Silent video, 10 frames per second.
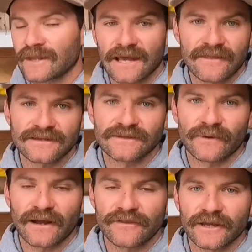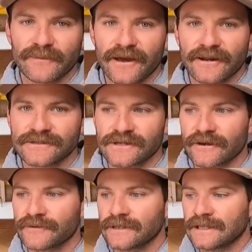That's the way I think about it.
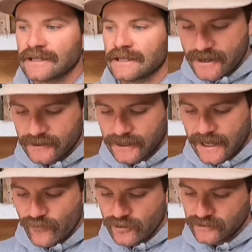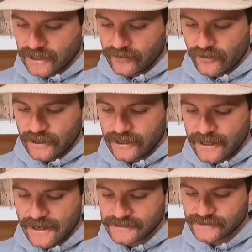So Cameron Kerod
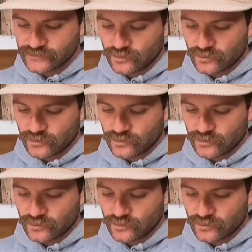here asks,